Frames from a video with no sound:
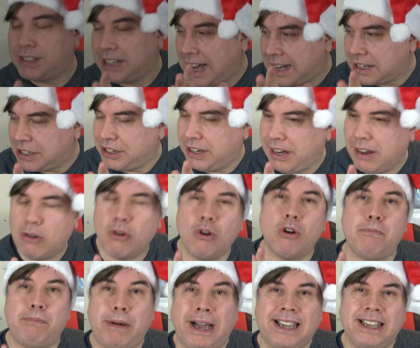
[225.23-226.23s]
to actually
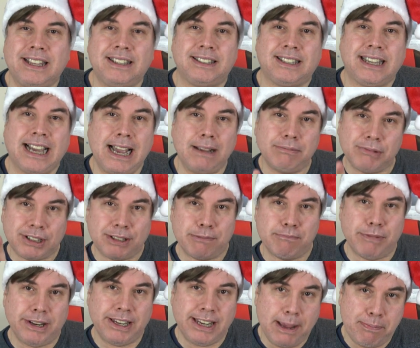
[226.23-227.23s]
go back in time to
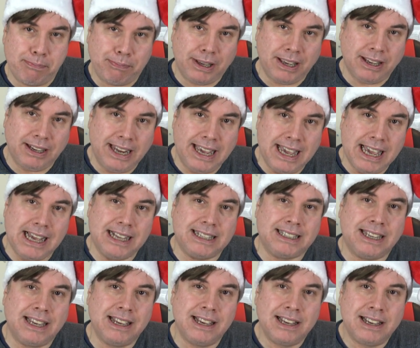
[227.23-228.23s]

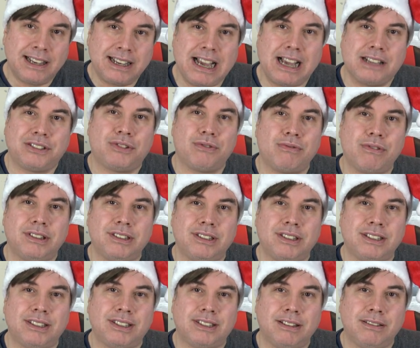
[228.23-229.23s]
manipulate
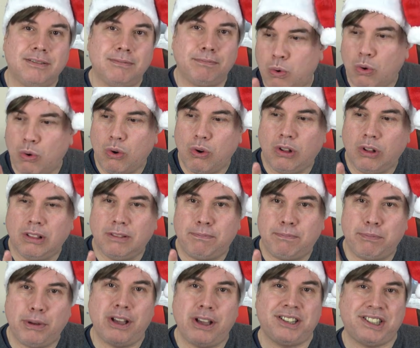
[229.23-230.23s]
Kazran's whole
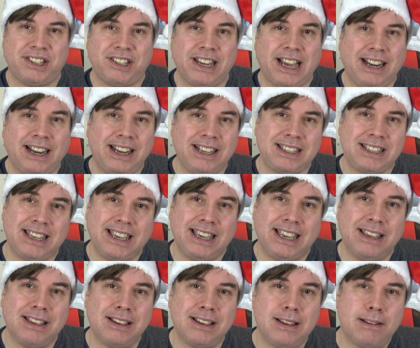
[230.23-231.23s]

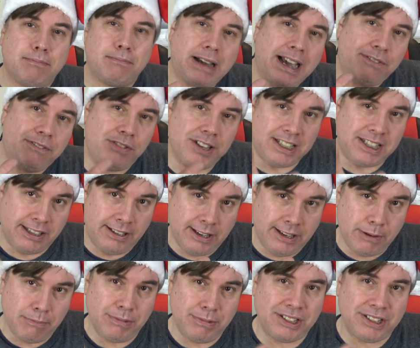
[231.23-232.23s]
personality by visiting him